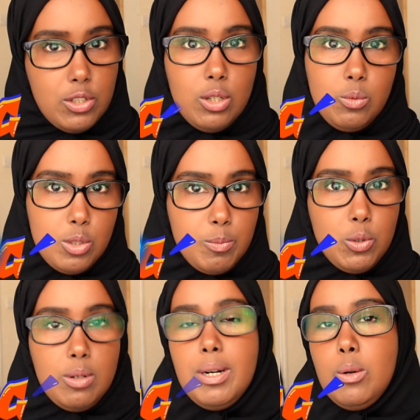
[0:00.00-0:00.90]
video we
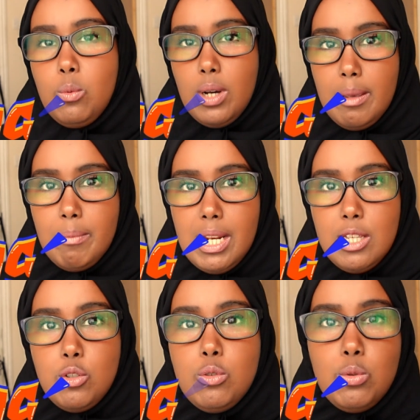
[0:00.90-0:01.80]
spoke about what M L
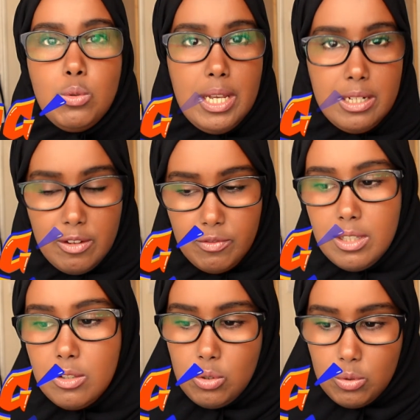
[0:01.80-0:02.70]
As do and
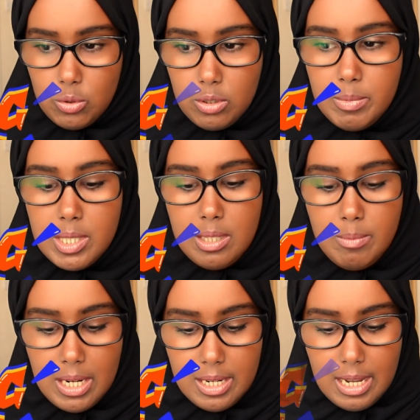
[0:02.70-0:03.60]
everything, so it's going to be
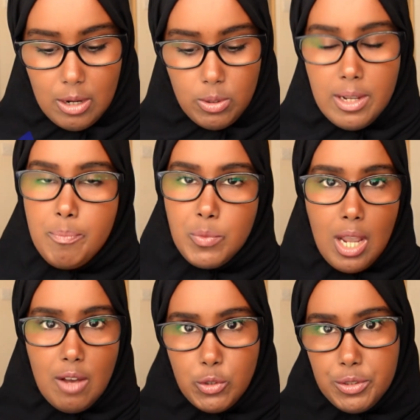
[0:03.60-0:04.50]
similar now.
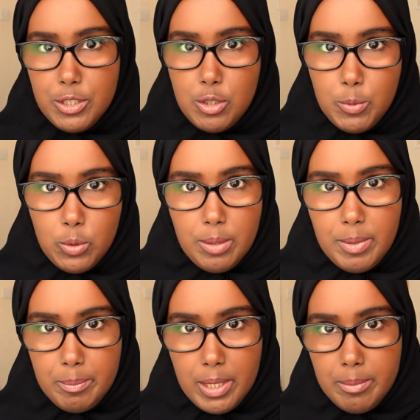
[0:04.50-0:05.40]
I've already spoke
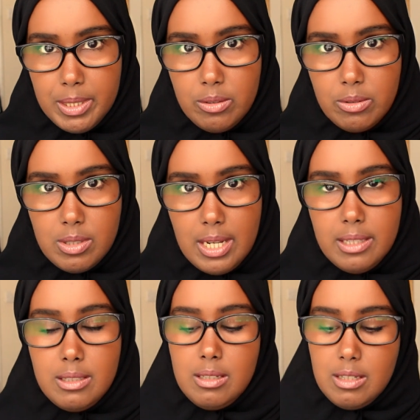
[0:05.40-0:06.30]
about biomedical
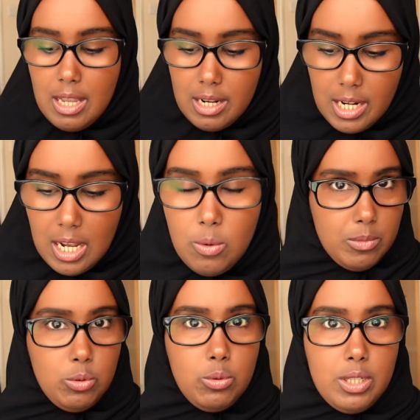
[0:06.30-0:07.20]
scientists. Now
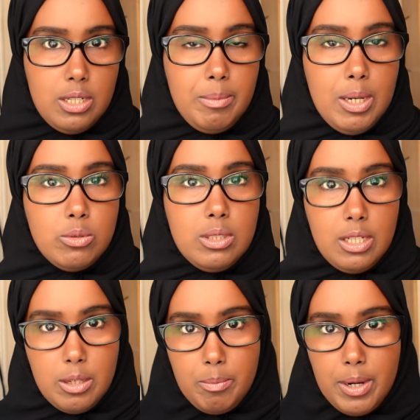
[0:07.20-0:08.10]
I'm talking about
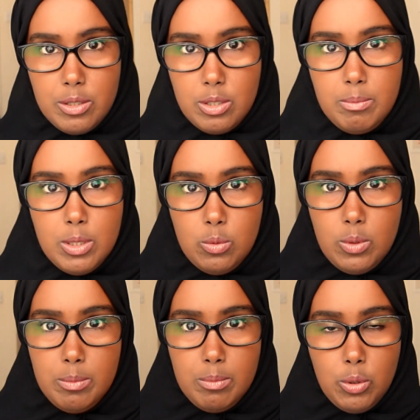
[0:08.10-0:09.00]
the comparison
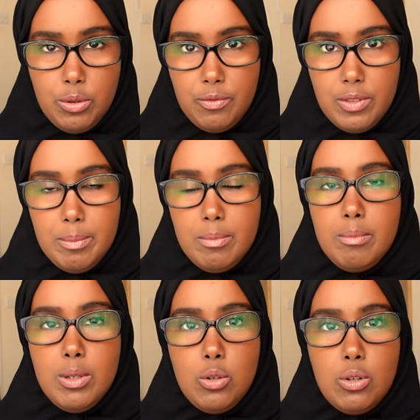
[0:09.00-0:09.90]
between both of them,
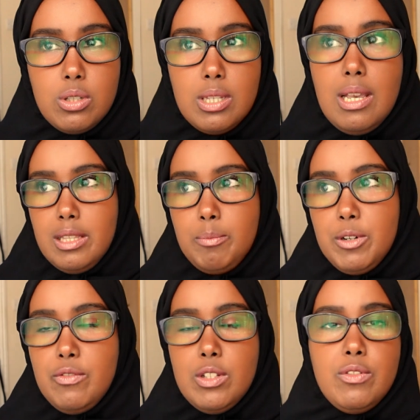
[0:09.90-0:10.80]
because in the
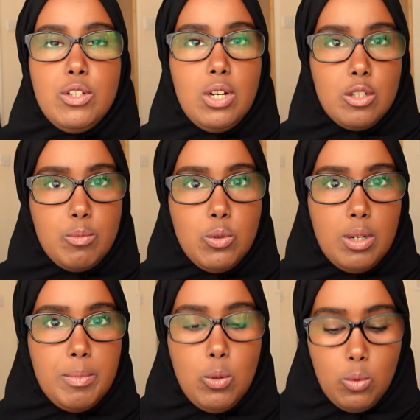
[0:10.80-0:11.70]
previous video I spoke
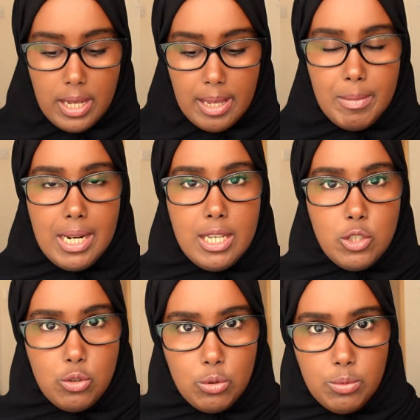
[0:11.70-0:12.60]
about what M L
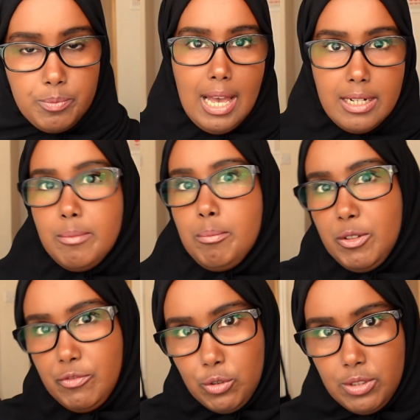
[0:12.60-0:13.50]
As do, and
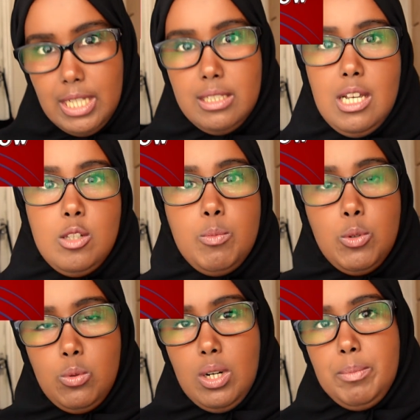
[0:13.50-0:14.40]
before that I
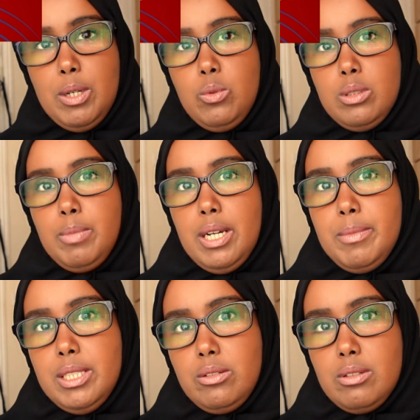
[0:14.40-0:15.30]
spoke about what
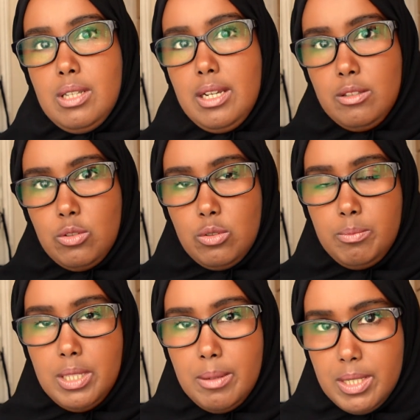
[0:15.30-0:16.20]
biomedical scientists or
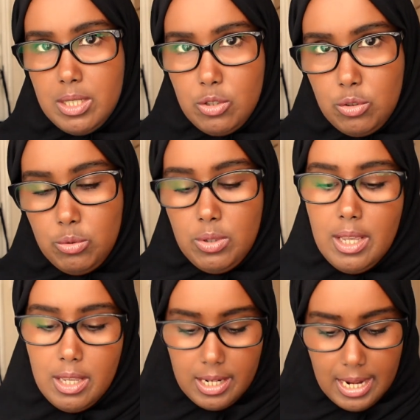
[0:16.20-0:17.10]
B M Ss do.
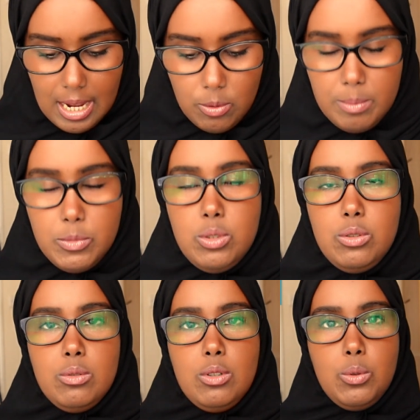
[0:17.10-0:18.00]
Now I'm
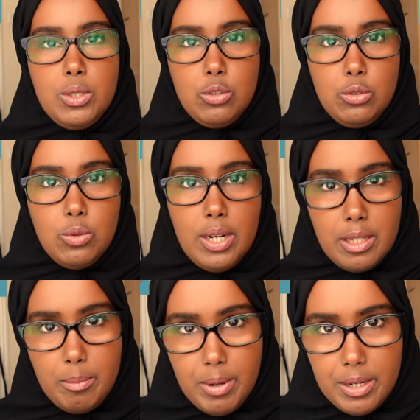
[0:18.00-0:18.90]
doing, going to do a
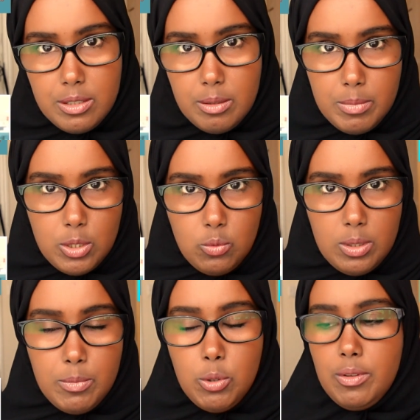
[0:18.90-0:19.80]
comparison
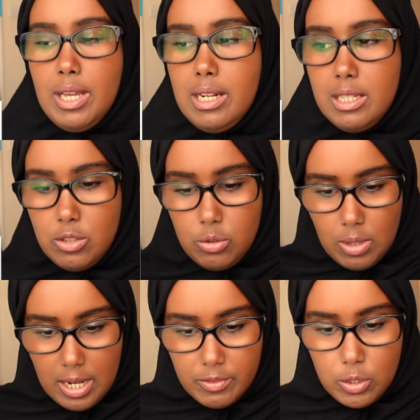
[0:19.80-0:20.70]
between both. At least
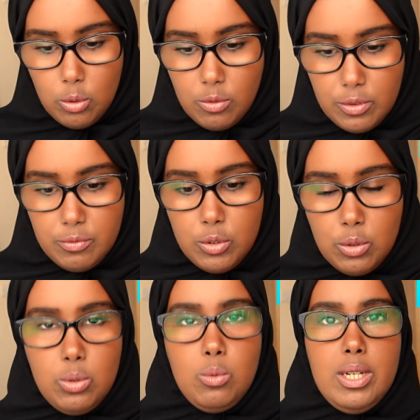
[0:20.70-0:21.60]
you have an overview
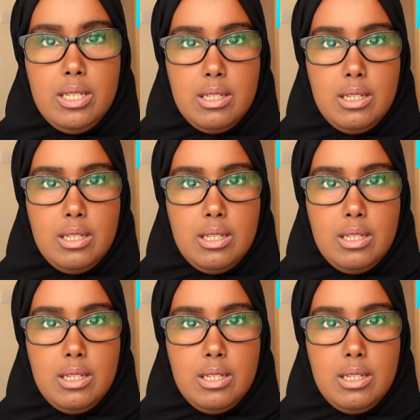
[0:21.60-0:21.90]
on what is